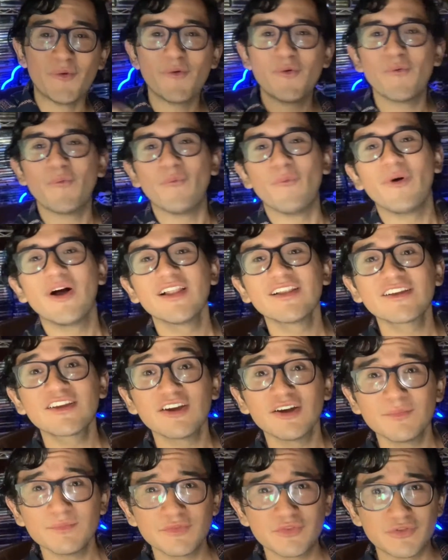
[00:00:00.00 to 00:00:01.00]

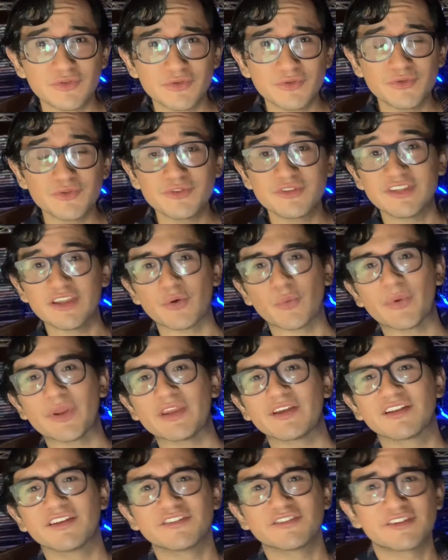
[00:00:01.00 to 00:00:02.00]
welcome to the
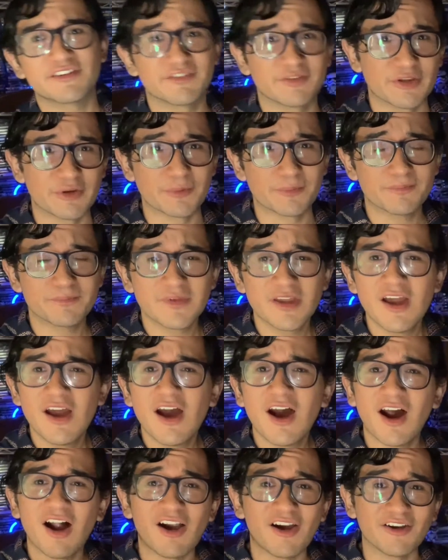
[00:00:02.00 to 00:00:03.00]
weekly review,
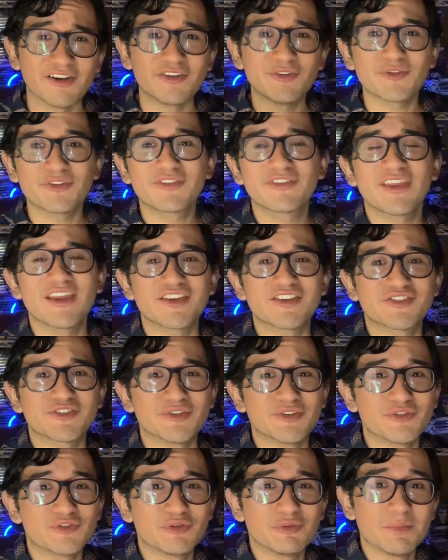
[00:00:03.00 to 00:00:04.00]
our new
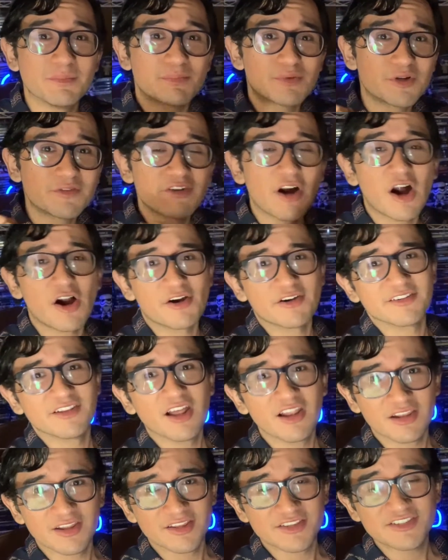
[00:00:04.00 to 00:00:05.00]
section to improve our
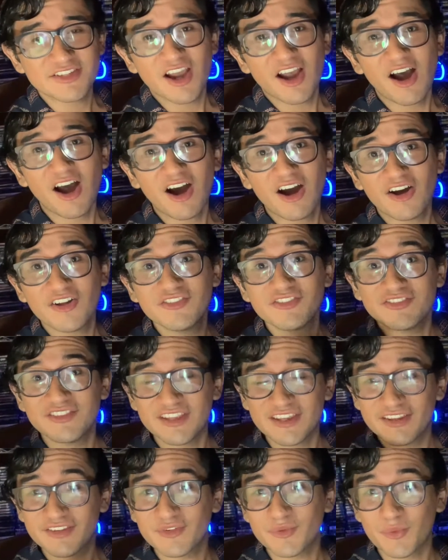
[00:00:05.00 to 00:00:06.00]
knowledge on
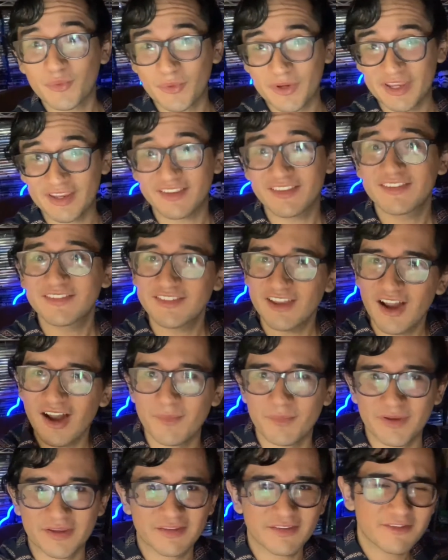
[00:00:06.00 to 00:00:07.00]
this week's
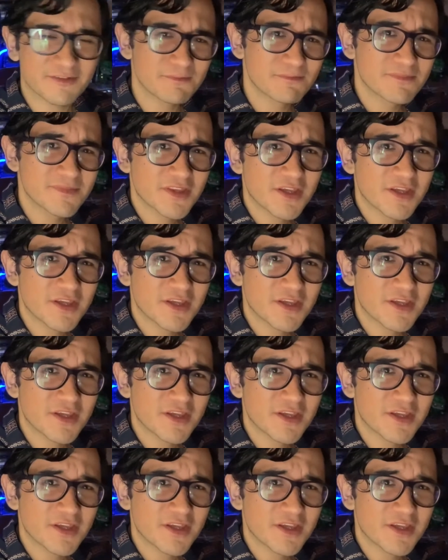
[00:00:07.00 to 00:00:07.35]
topics.